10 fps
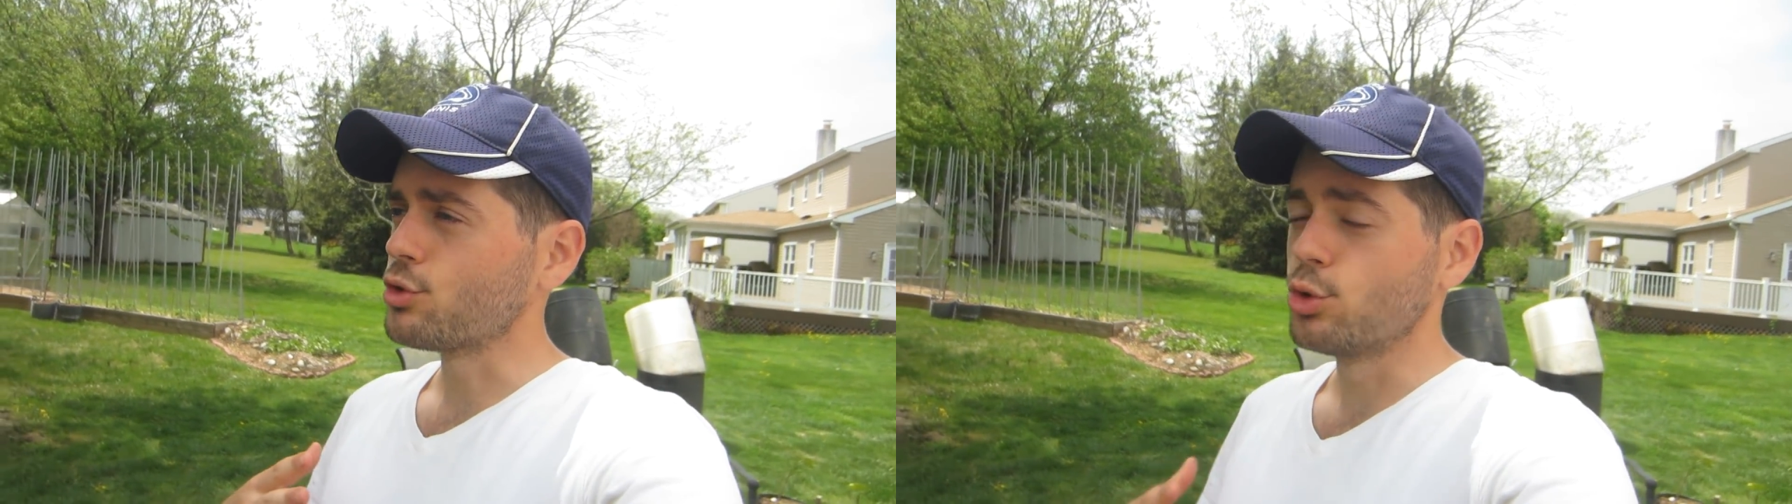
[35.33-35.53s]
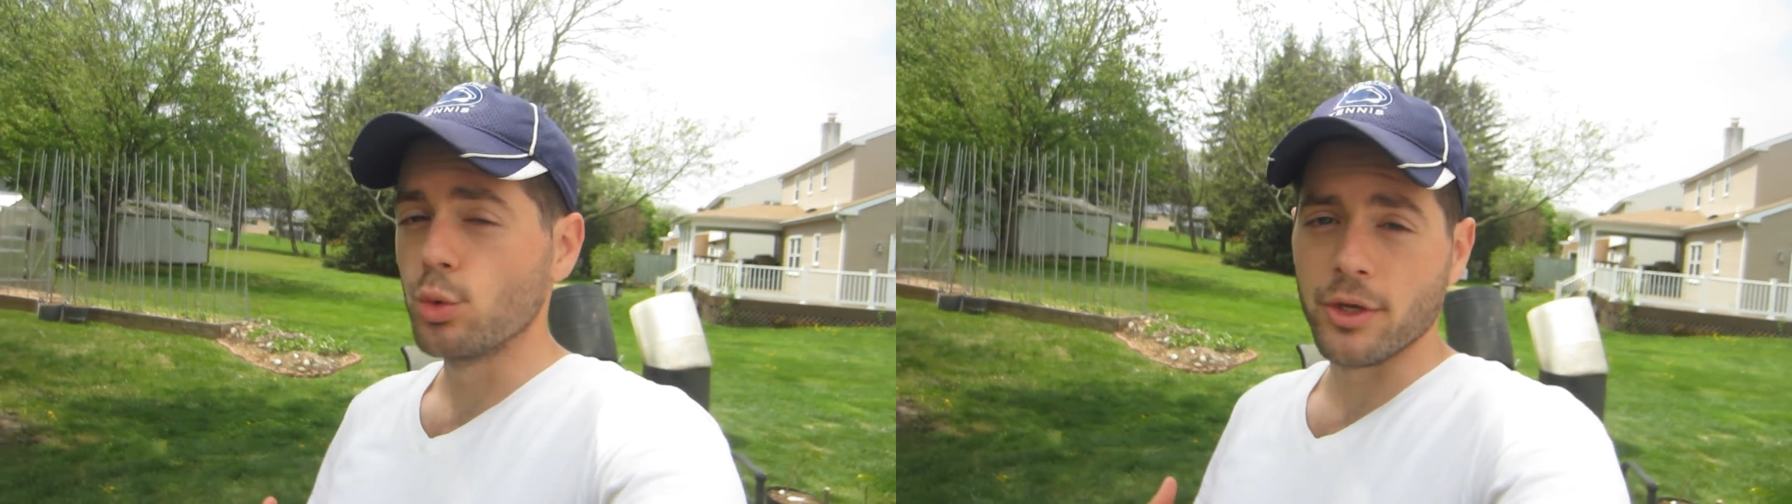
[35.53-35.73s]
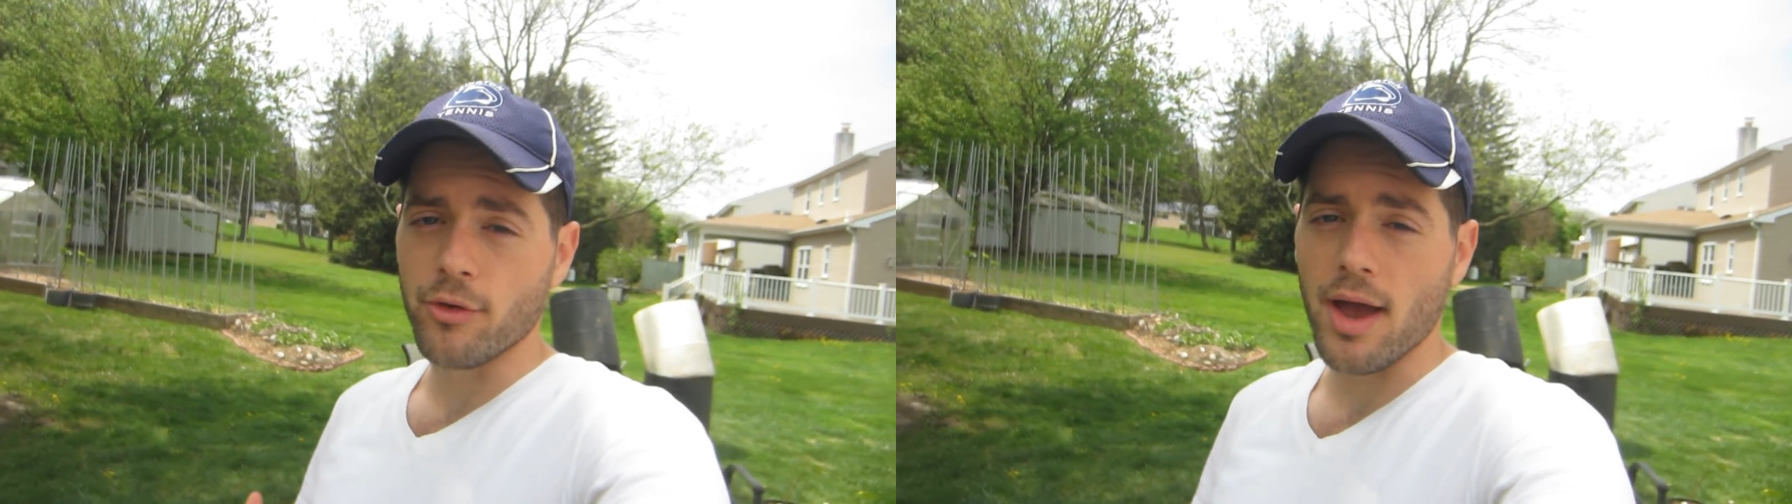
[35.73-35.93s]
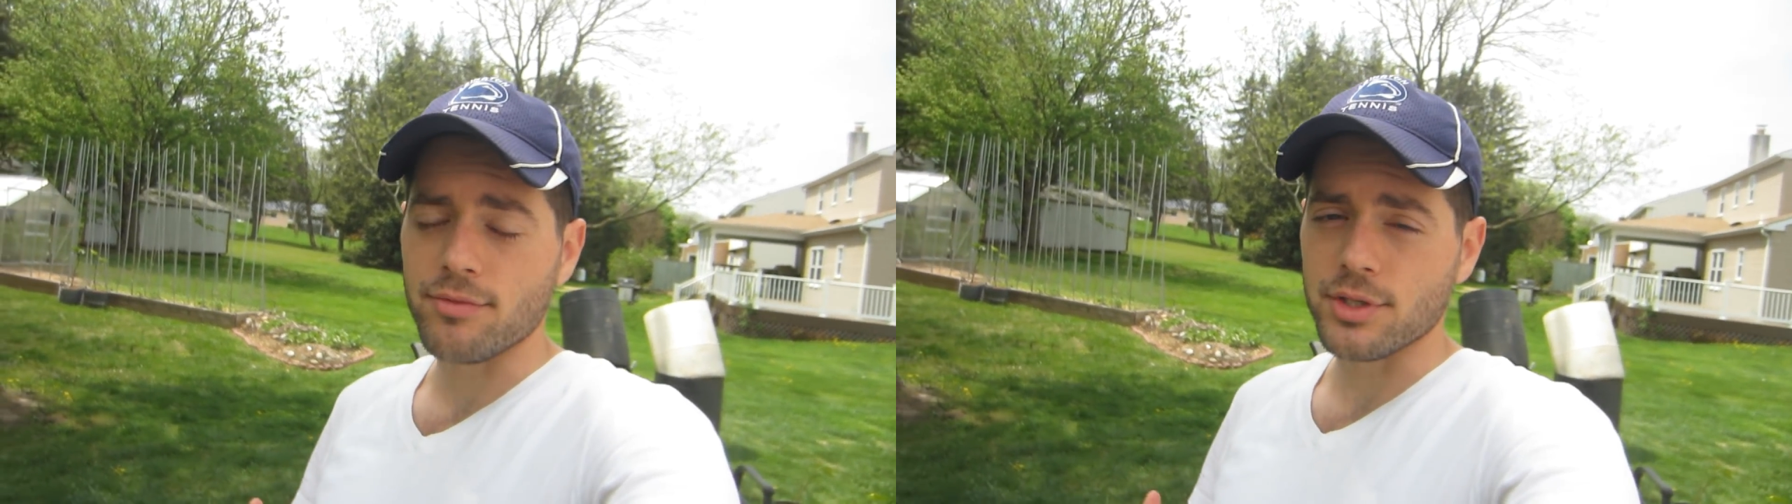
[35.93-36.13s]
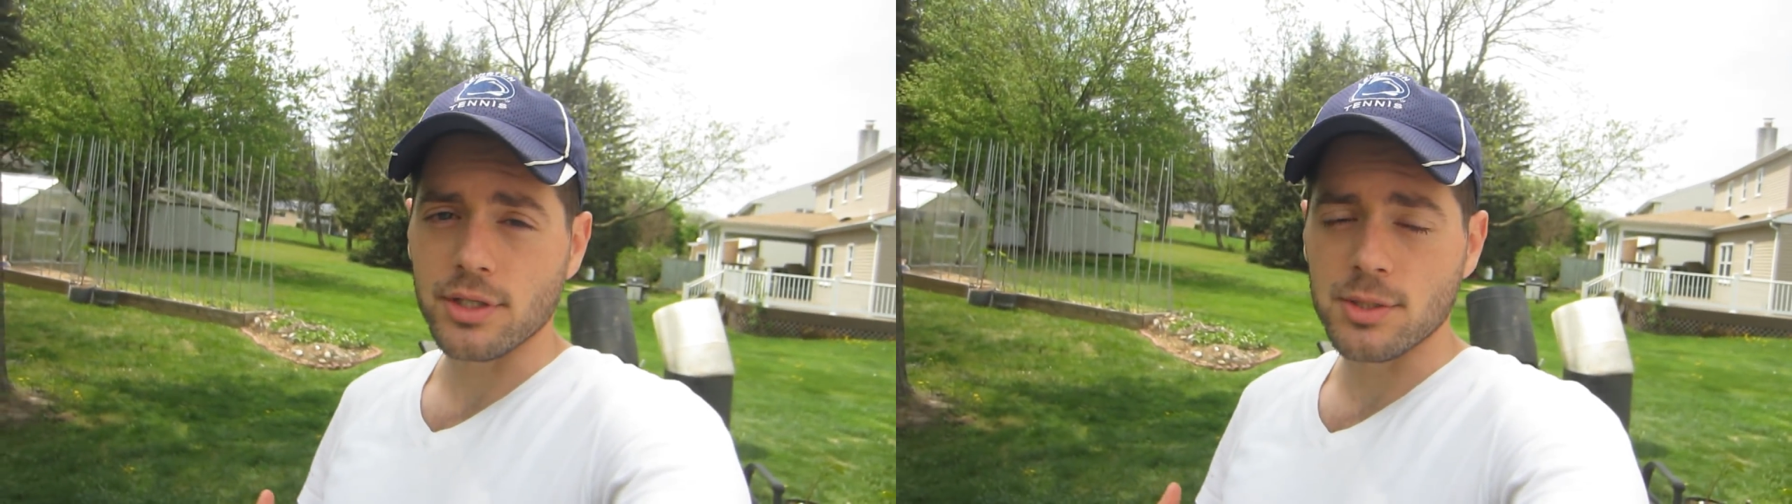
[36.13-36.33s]
to be
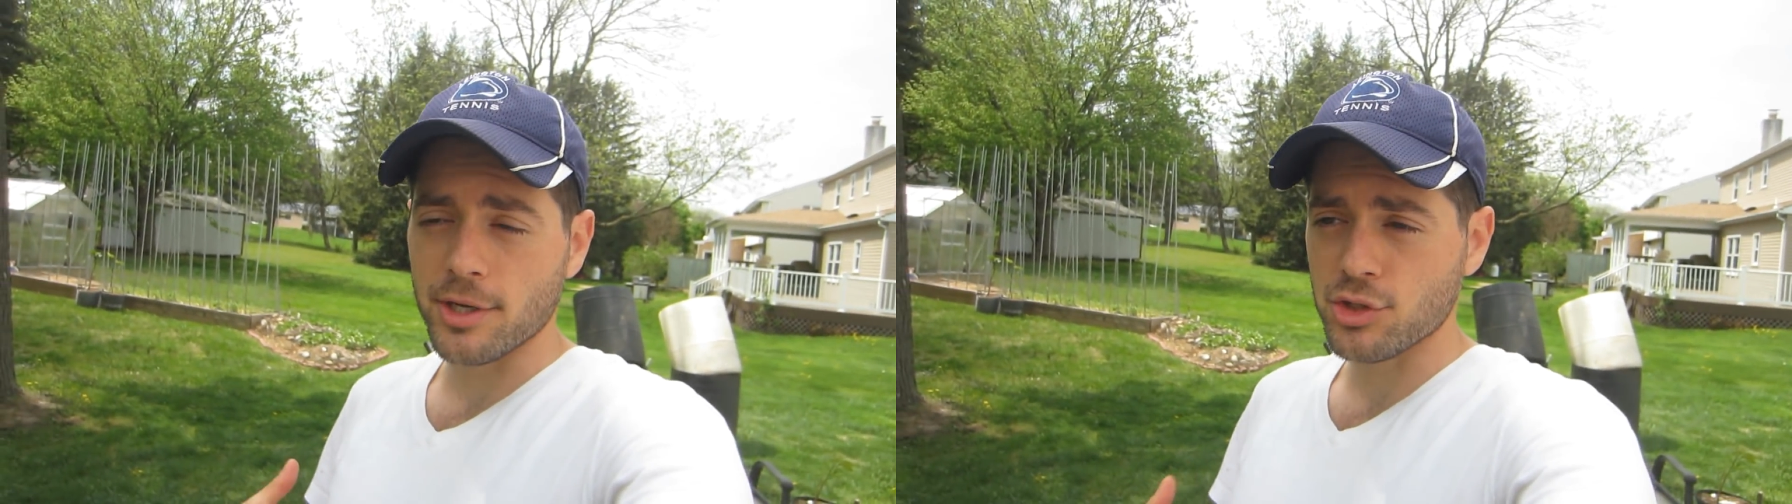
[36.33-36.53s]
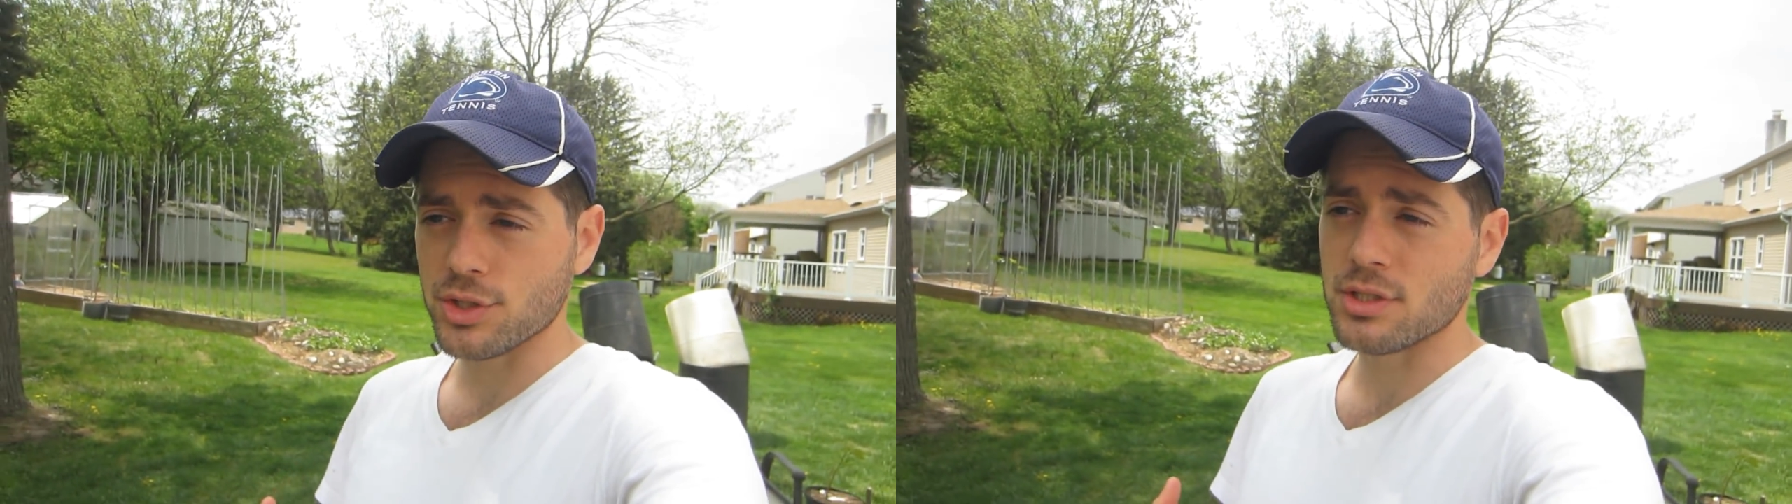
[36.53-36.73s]
grafting, especially